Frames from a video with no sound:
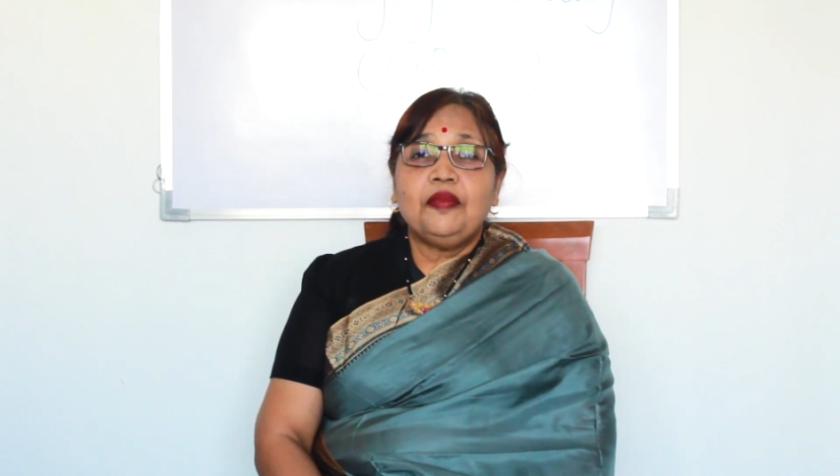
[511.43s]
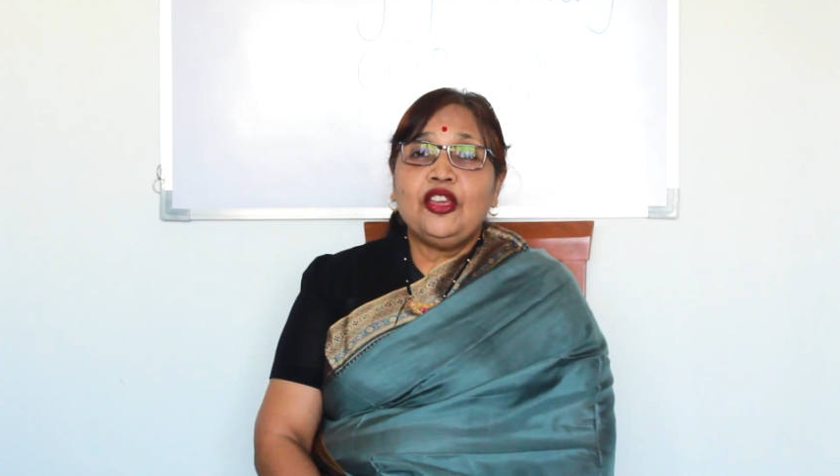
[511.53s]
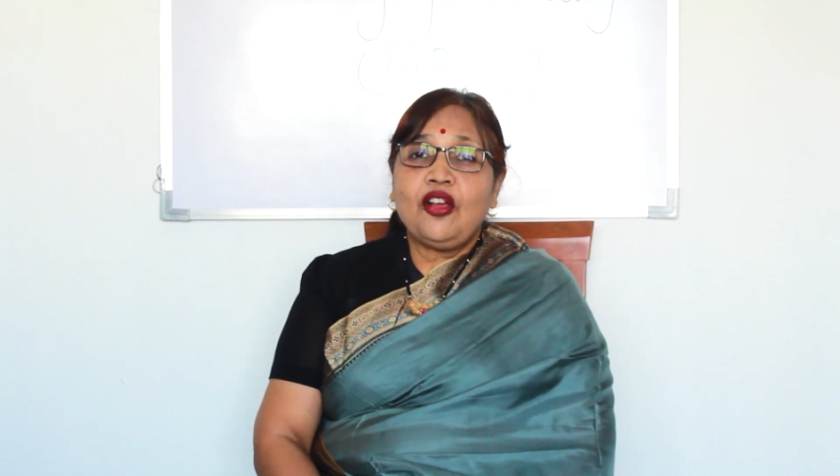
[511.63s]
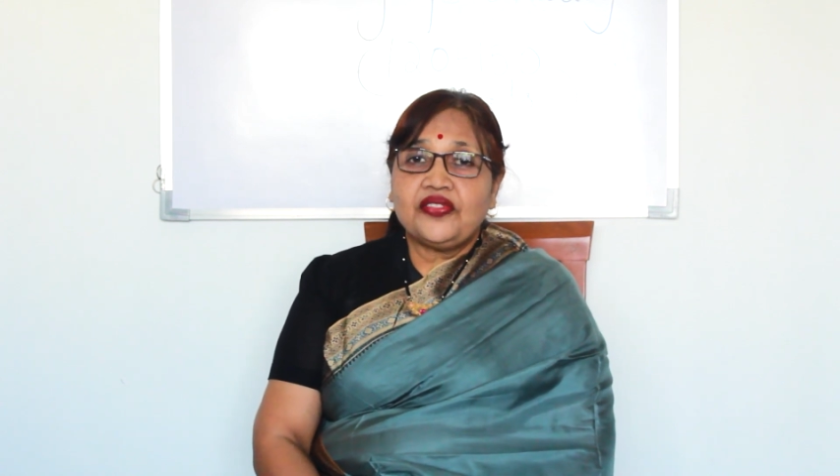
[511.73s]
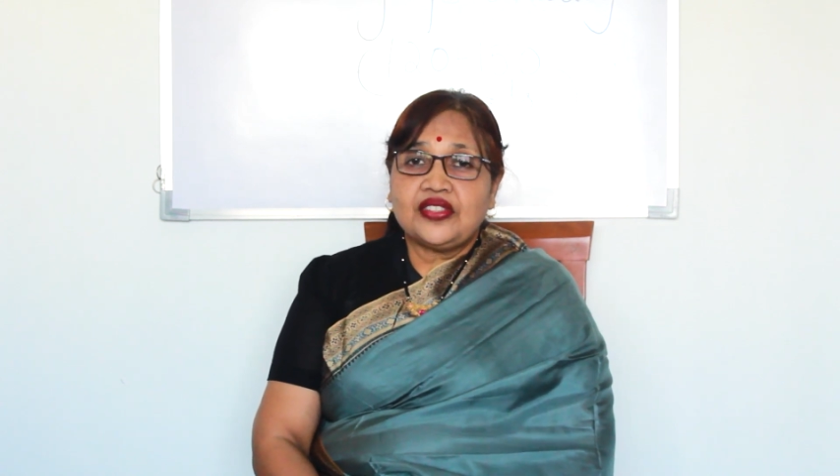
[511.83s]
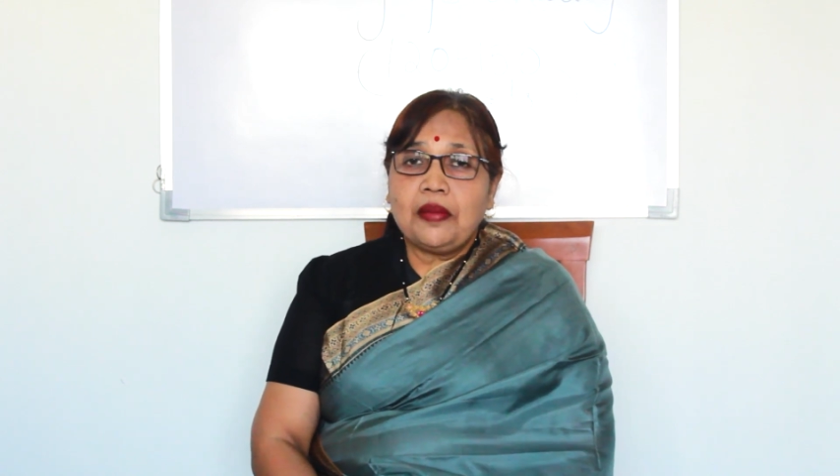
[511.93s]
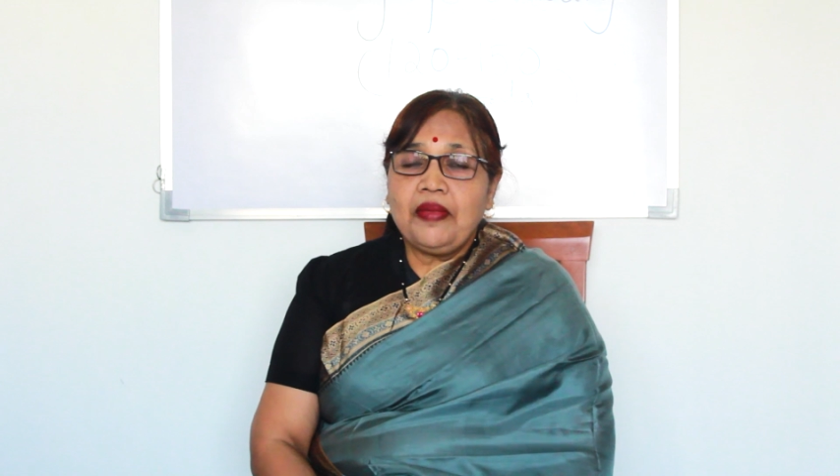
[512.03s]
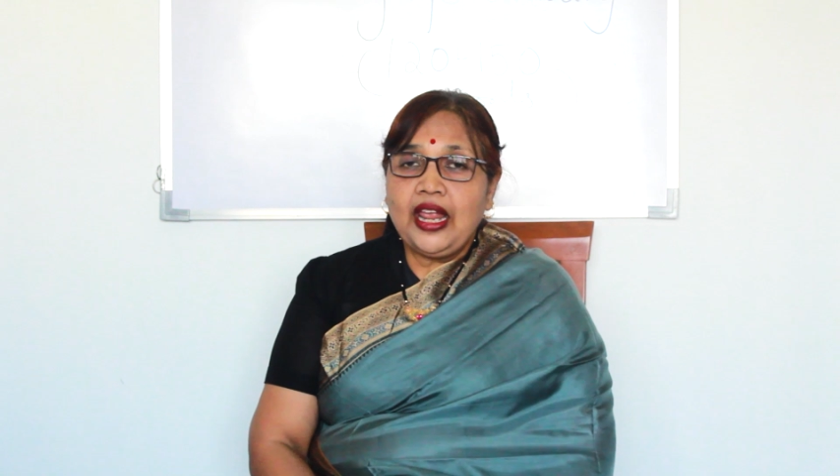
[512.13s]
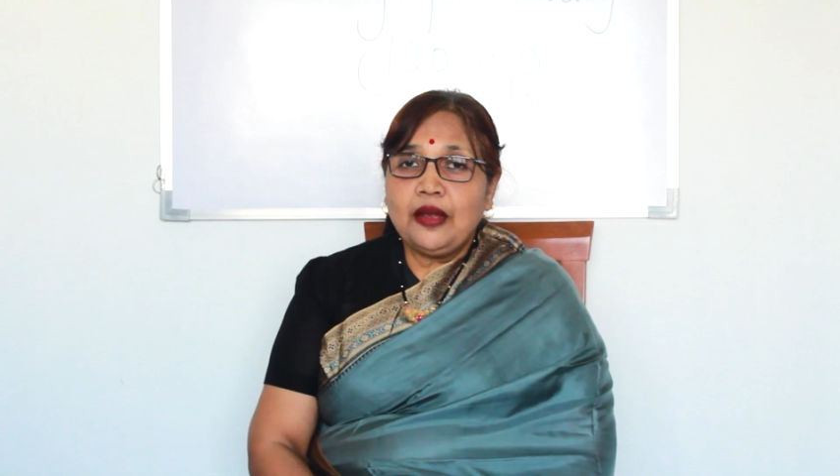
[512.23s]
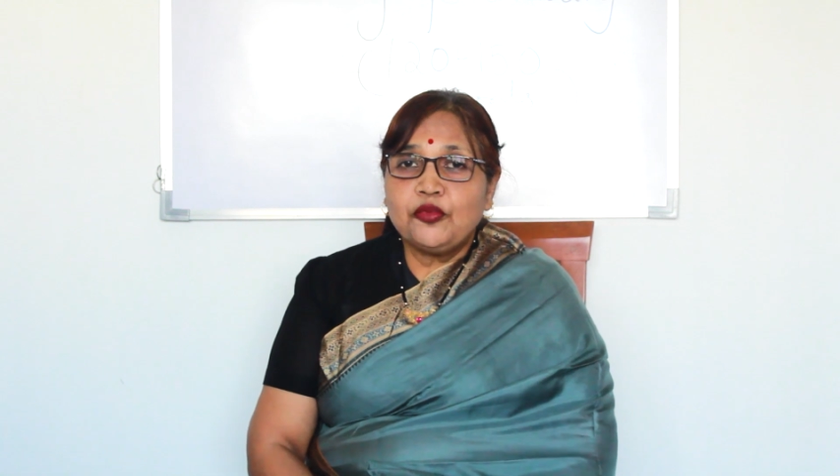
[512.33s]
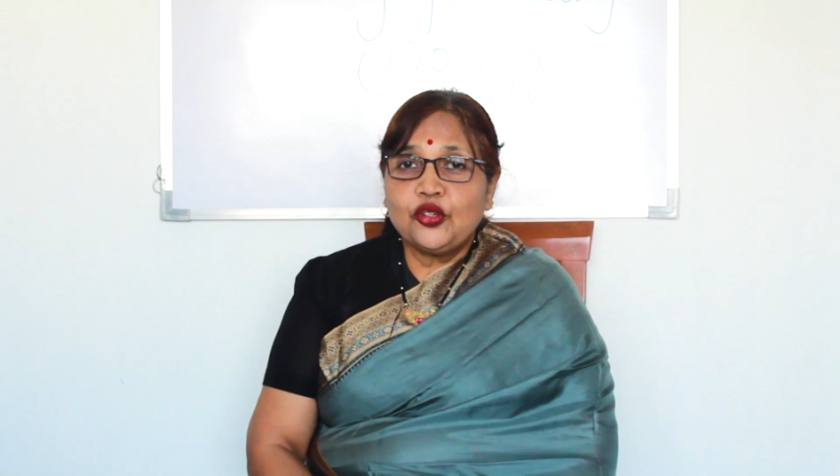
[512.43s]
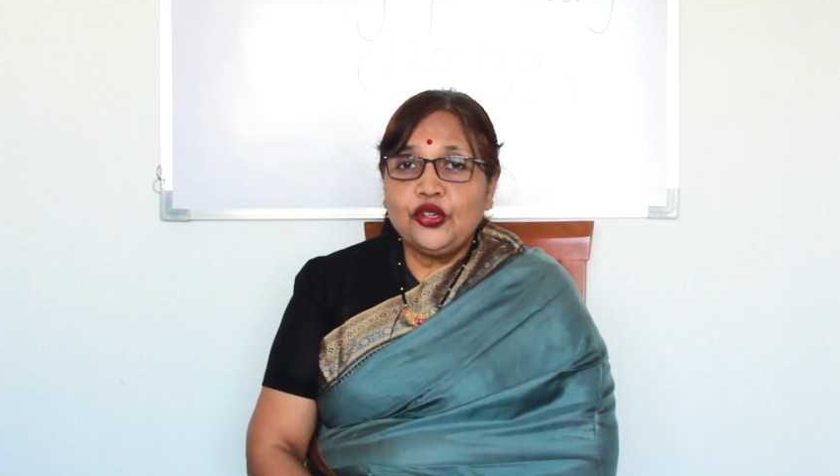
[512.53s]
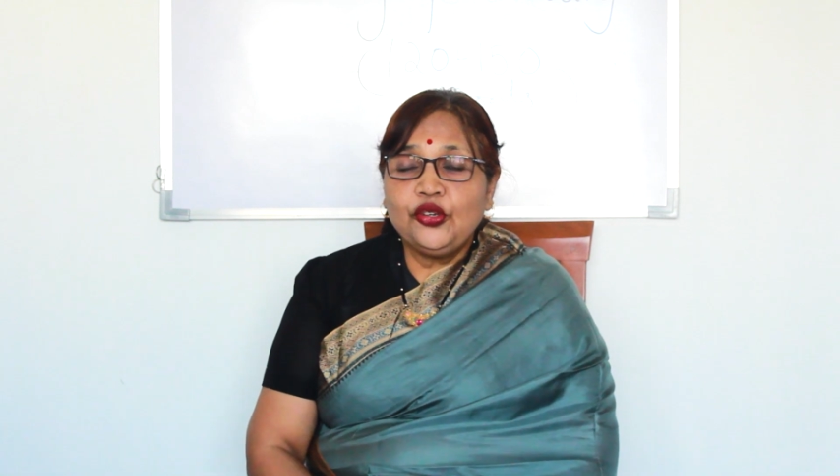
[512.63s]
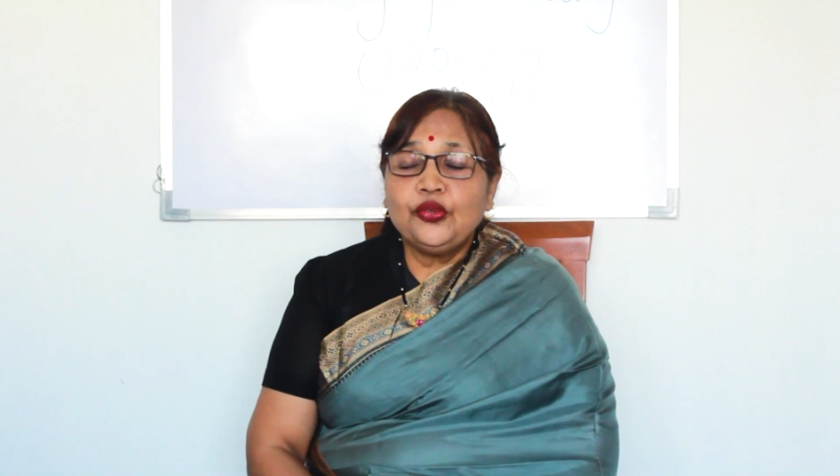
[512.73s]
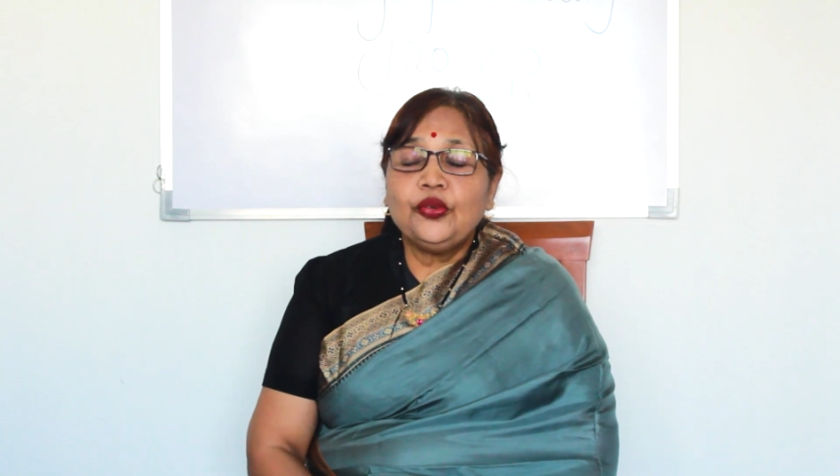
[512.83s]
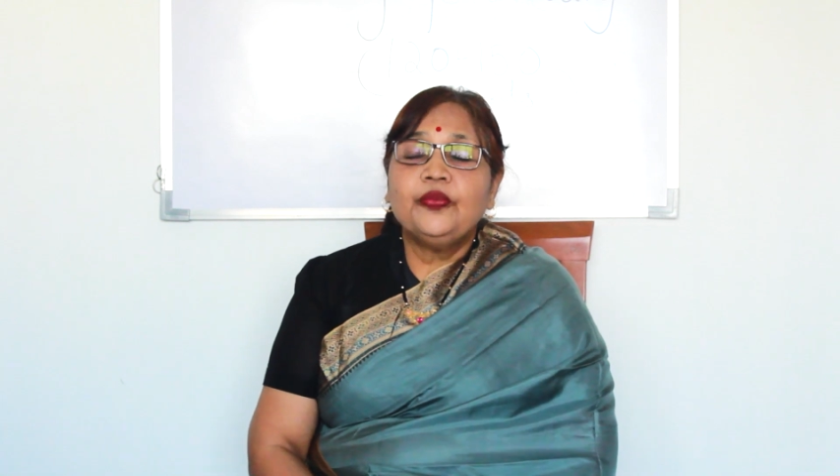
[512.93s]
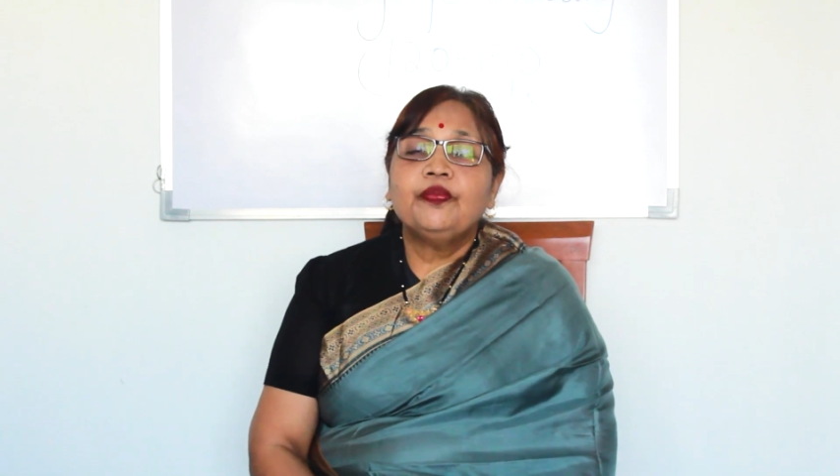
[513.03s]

be of some help to you.